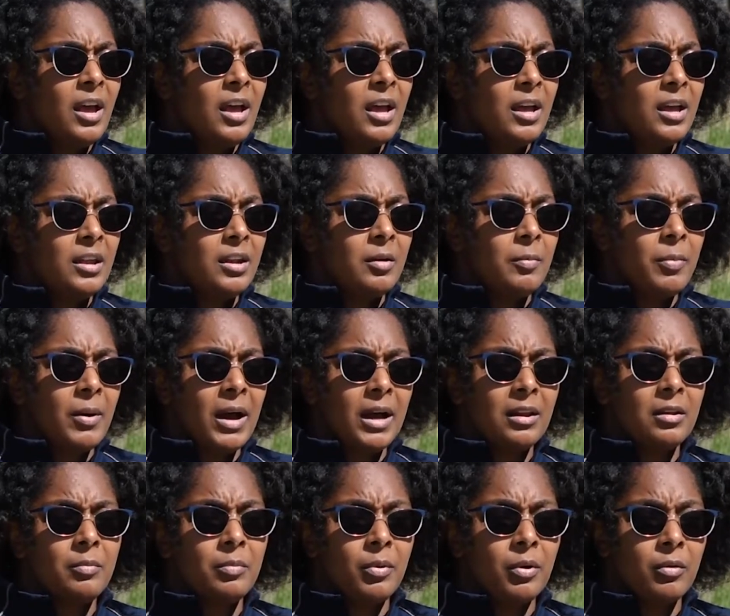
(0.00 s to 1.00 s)
and a
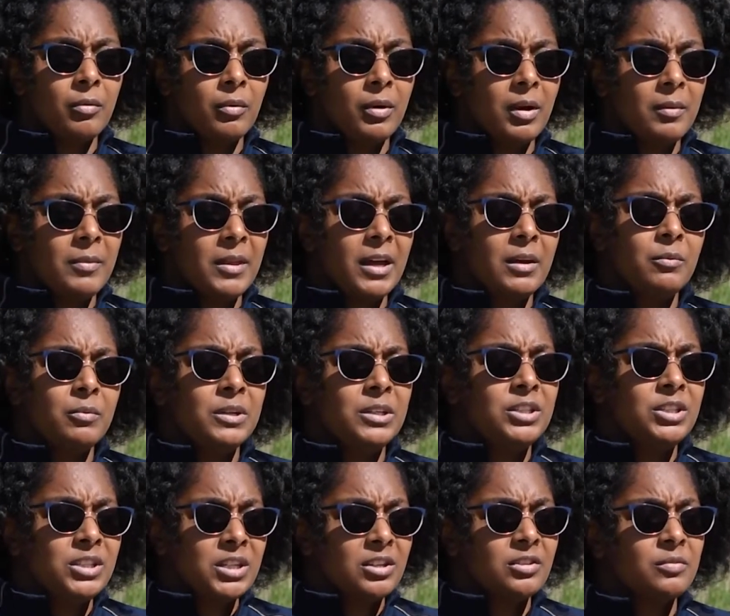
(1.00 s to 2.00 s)
pilot program that we
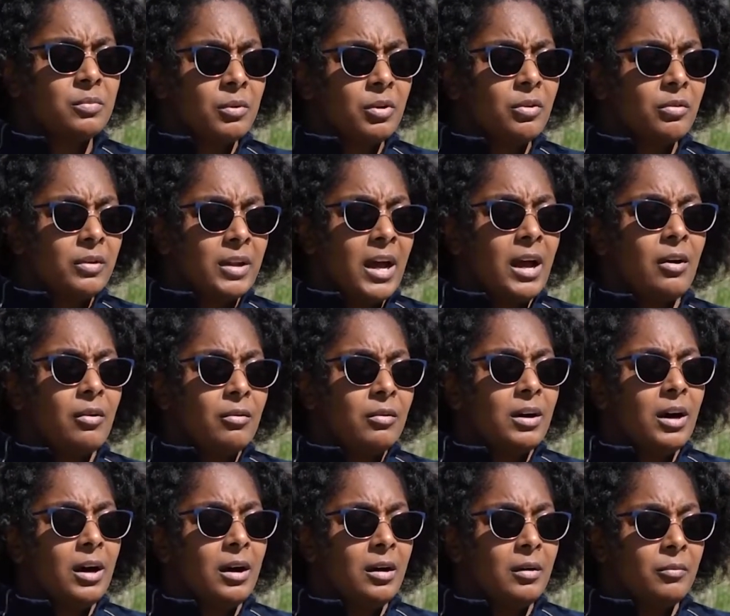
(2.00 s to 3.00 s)
just rolled out
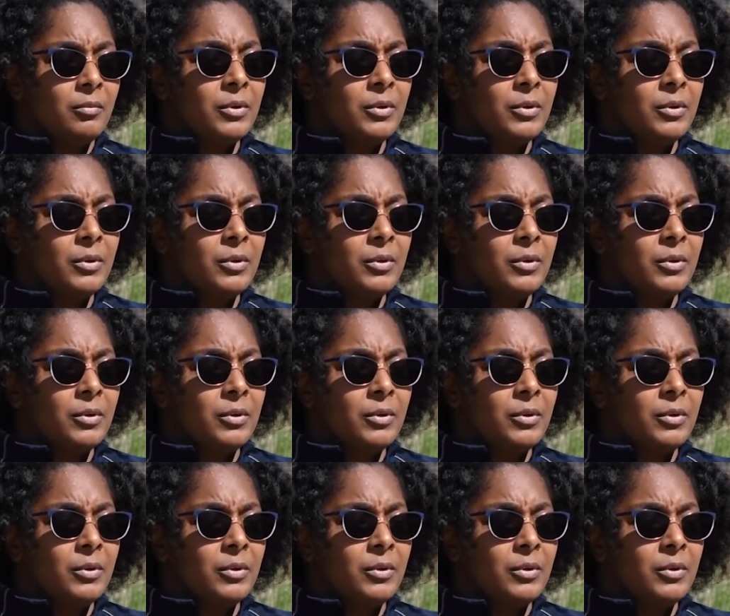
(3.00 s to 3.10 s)
uh,